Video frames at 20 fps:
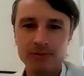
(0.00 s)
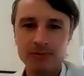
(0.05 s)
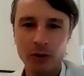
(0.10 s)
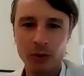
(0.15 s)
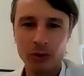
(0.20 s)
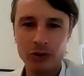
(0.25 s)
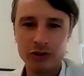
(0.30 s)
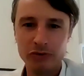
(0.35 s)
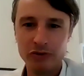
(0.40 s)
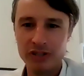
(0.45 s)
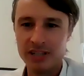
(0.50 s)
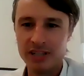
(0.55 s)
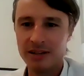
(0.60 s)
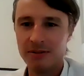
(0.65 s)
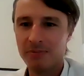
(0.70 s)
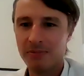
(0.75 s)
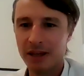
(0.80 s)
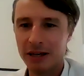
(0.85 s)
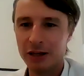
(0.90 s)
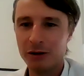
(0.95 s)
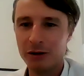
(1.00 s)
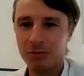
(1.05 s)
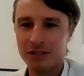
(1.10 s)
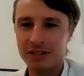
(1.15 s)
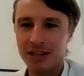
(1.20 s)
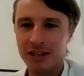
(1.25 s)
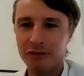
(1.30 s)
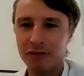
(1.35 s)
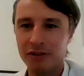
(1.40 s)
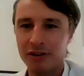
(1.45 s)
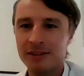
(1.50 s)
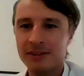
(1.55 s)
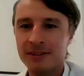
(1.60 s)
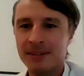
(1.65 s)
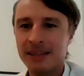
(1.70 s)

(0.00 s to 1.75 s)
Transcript: I want to visit. Thank you, Mustafa.